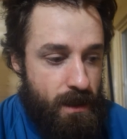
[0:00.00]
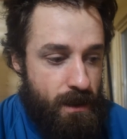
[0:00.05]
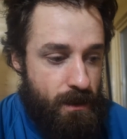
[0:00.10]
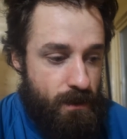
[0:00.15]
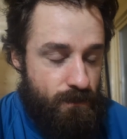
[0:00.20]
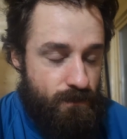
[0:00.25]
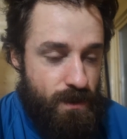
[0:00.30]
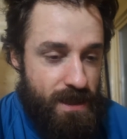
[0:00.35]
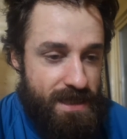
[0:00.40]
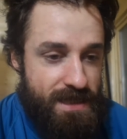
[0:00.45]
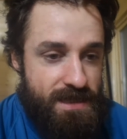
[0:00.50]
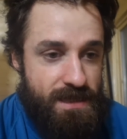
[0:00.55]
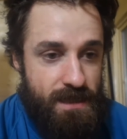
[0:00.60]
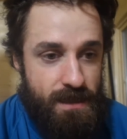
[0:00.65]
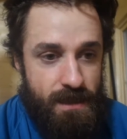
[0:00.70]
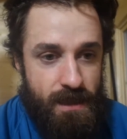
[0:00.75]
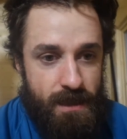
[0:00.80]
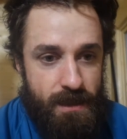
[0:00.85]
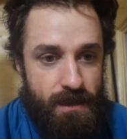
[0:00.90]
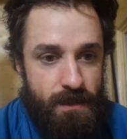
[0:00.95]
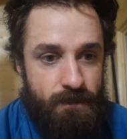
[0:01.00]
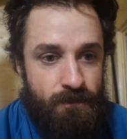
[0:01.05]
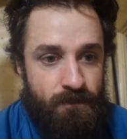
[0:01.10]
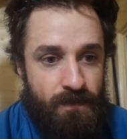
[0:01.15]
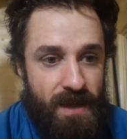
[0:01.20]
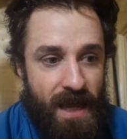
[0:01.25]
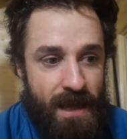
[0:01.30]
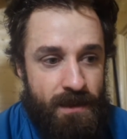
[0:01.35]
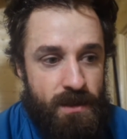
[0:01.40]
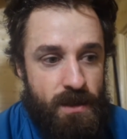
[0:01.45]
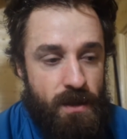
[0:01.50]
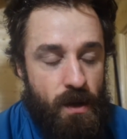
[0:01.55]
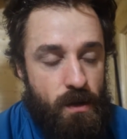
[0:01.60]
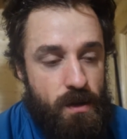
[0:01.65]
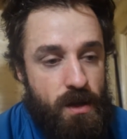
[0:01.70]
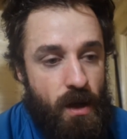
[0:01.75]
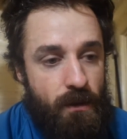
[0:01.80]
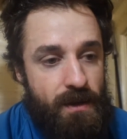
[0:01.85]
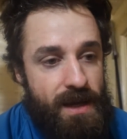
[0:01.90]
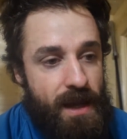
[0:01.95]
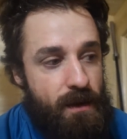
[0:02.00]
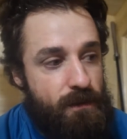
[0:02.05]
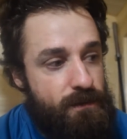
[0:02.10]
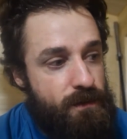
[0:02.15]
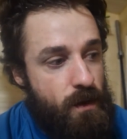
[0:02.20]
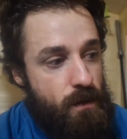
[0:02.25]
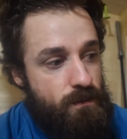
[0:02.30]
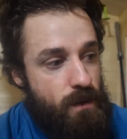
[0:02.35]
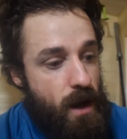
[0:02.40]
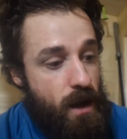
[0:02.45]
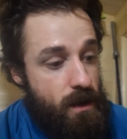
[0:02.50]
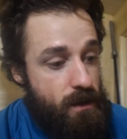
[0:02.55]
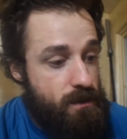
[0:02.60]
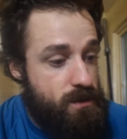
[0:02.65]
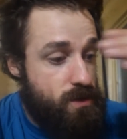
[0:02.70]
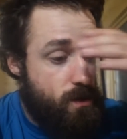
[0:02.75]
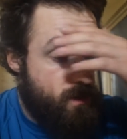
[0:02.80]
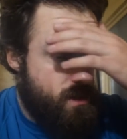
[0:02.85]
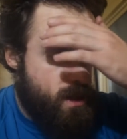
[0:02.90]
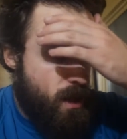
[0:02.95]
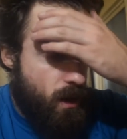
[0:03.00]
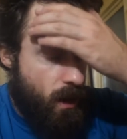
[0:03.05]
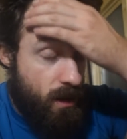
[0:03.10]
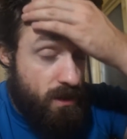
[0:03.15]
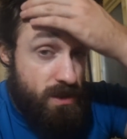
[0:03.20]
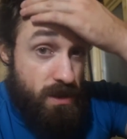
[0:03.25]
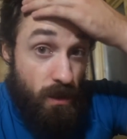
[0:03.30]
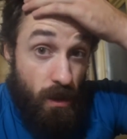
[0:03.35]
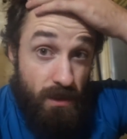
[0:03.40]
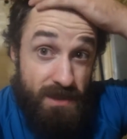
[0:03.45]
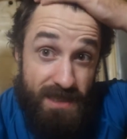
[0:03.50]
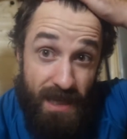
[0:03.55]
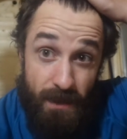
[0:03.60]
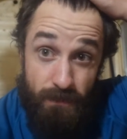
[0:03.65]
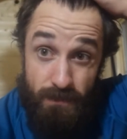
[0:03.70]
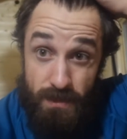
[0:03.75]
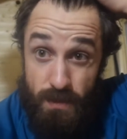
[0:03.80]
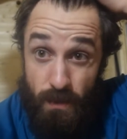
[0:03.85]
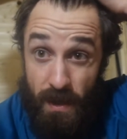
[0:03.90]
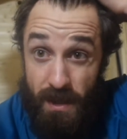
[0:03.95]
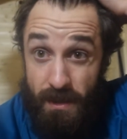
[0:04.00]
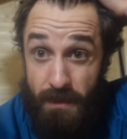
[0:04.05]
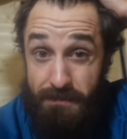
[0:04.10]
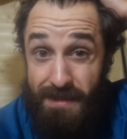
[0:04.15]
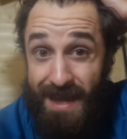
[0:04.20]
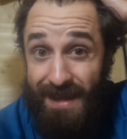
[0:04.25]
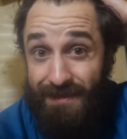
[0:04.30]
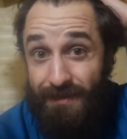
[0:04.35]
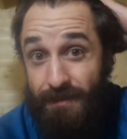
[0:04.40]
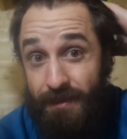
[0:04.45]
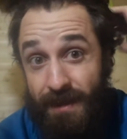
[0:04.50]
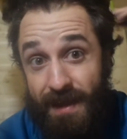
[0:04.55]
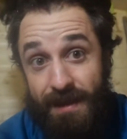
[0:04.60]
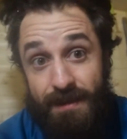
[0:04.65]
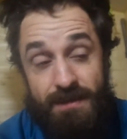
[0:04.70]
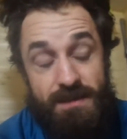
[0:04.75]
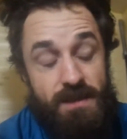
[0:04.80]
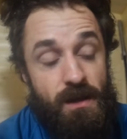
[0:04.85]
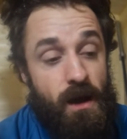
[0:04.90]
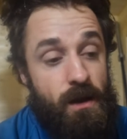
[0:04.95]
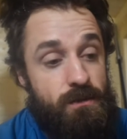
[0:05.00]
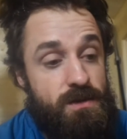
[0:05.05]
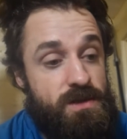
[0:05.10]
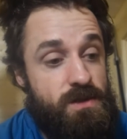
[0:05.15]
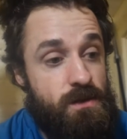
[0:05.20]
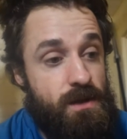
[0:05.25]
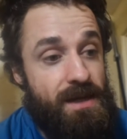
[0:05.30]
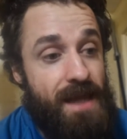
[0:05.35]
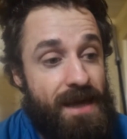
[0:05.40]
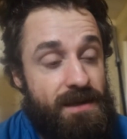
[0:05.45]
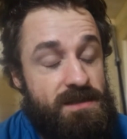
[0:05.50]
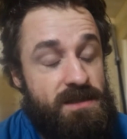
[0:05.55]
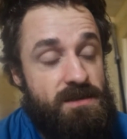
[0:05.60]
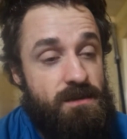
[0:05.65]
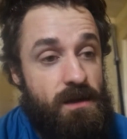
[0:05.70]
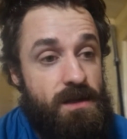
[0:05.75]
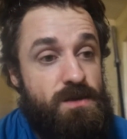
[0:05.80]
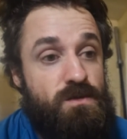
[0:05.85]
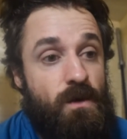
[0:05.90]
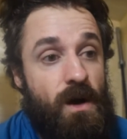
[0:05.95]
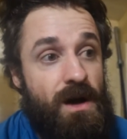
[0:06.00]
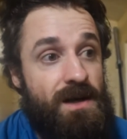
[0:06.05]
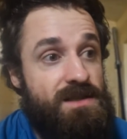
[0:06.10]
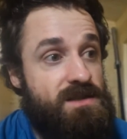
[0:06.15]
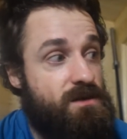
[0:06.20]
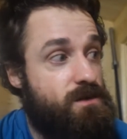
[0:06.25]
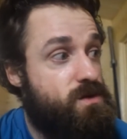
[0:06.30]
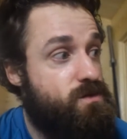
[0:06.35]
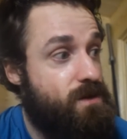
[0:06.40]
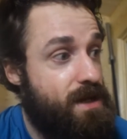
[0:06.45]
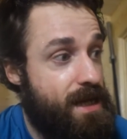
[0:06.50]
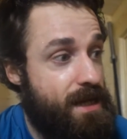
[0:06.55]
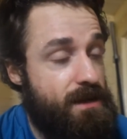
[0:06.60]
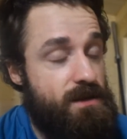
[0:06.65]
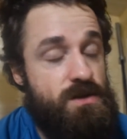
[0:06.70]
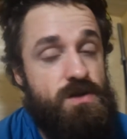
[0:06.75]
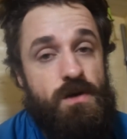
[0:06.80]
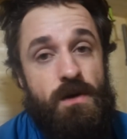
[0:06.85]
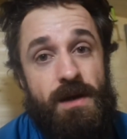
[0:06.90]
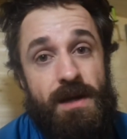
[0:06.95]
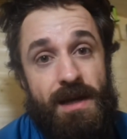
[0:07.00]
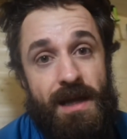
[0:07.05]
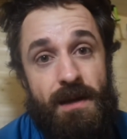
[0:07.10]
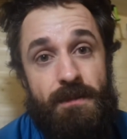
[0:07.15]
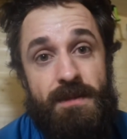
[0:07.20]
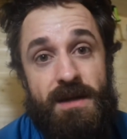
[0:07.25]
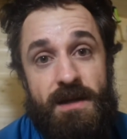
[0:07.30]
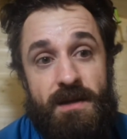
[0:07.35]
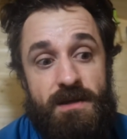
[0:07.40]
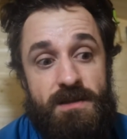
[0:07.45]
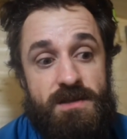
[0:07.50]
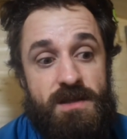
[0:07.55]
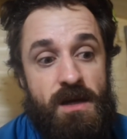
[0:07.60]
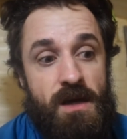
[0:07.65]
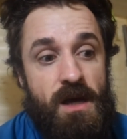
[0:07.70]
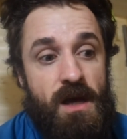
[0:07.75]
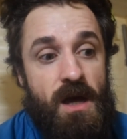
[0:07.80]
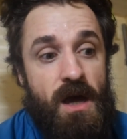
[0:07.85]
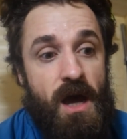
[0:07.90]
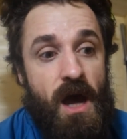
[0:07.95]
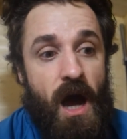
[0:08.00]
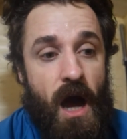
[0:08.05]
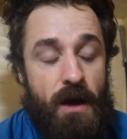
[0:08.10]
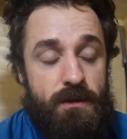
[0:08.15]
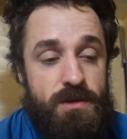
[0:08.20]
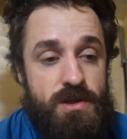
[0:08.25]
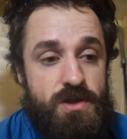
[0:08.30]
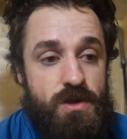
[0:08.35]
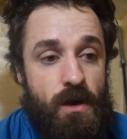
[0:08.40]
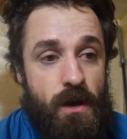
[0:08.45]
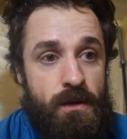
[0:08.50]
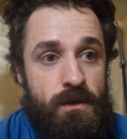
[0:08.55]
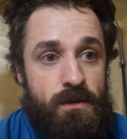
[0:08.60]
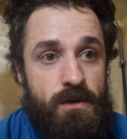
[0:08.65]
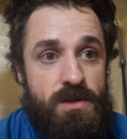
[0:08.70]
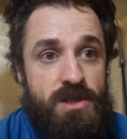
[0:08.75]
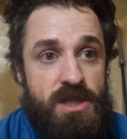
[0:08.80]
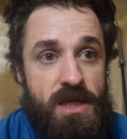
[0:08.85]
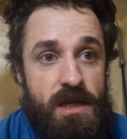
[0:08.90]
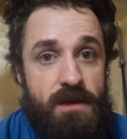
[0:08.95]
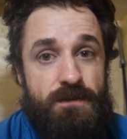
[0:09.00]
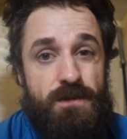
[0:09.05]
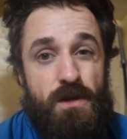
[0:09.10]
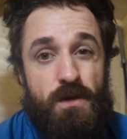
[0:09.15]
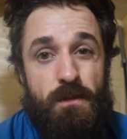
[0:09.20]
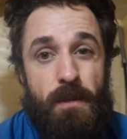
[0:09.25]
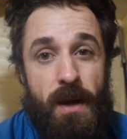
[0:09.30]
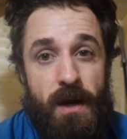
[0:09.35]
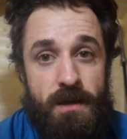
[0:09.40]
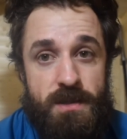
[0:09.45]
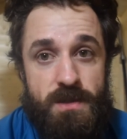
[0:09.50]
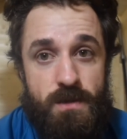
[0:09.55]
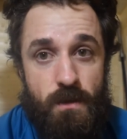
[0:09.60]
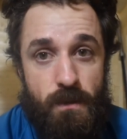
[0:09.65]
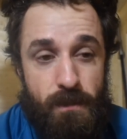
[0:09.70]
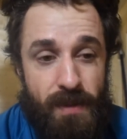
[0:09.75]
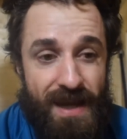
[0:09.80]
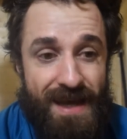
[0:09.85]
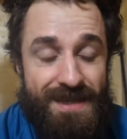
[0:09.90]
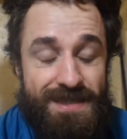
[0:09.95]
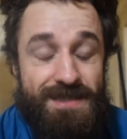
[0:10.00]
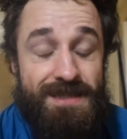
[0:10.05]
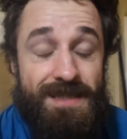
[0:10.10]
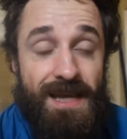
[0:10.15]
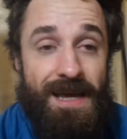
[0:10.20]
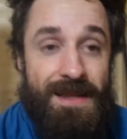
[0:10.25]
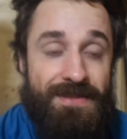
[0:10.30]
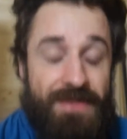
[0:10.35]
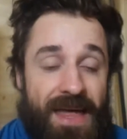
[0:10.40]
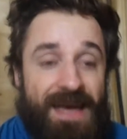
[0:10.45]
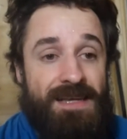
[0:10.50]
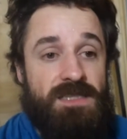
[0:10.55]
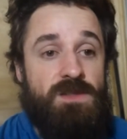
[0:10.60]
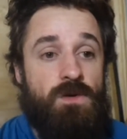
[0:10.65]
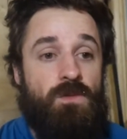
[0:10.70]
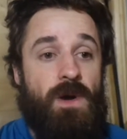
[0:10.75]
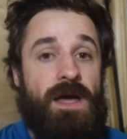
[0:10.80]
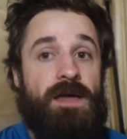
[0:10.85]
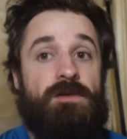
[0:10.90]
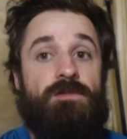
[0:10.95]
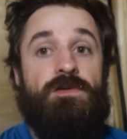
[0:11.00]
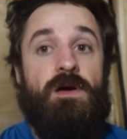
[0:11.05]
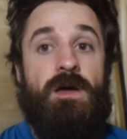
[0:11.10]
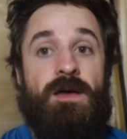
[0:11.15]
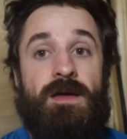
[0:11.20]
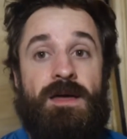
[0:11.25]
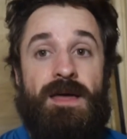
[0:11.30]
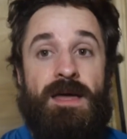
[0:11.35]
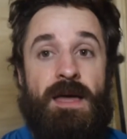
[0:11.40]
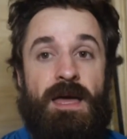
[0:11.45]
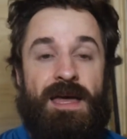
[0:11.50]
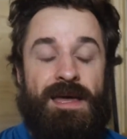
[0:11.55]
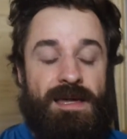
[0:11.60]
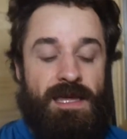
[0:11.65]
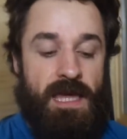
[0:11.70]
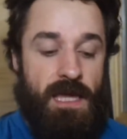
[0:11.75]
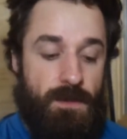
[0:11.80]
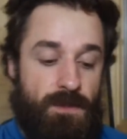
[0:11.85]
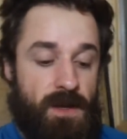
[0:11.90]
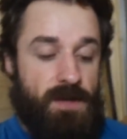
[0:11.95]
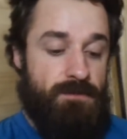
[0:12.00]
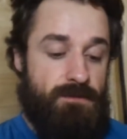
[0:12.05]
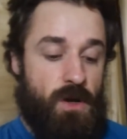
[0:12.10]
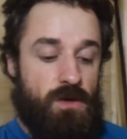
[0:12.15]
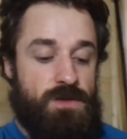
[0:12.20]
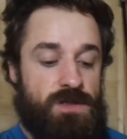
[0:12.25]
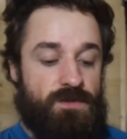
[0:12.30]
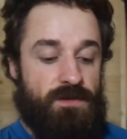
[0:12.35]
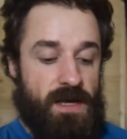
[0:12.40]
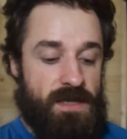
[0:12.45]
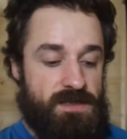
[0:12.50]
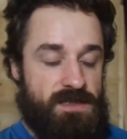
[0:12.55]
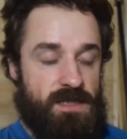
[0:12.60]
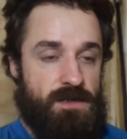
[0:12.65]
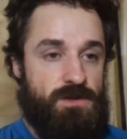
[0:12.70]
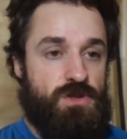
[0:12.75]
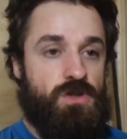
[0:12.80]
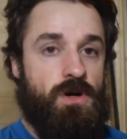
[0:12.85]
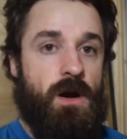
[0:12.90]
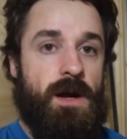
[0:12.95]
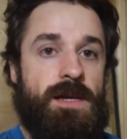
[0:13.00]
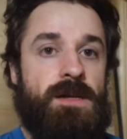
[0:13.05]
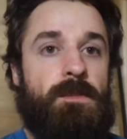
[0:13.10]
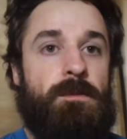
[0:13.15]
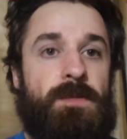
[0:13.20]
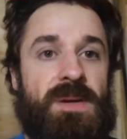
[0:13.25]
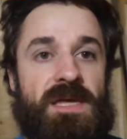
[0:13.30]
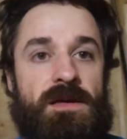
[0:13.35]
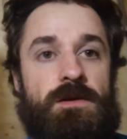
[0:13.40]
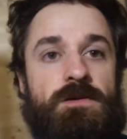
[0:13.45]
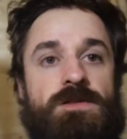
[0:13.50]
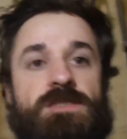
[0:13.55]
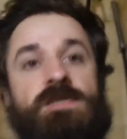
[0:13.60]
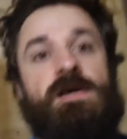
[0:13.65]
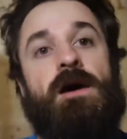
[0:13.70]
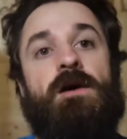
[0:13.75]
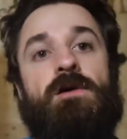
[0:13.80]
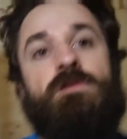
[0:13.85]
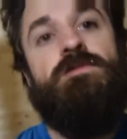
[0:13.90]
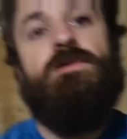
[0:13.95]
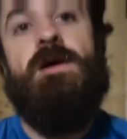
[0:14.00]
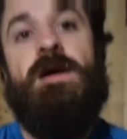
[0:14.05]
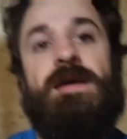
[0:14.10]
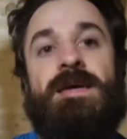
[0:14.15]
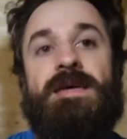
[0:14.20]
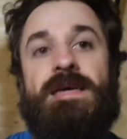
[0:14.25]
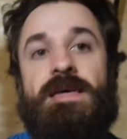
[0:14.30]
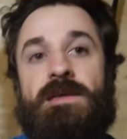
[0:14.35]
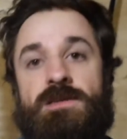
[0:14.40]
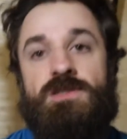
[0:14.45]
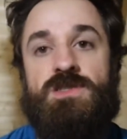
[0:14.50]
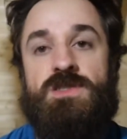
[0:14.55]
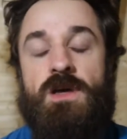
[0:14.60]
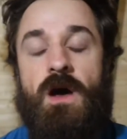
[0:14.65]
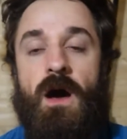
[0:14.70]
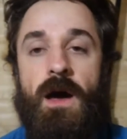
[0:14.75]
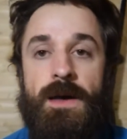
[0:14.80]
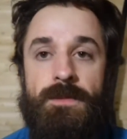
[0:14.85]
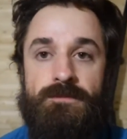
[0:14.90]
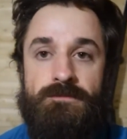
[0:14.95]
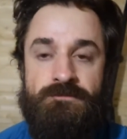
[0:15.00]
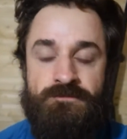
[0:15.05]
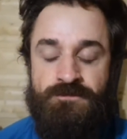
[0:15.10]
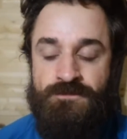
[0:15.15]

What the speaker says: recently. And, you know, going out for a run during the last lockdown was one of the main things that I was doing exercise-wise, and I was really enjoying it because I was trying to achieve new personal bests, and that's a way of keeping motivated, trying to beat yourself each time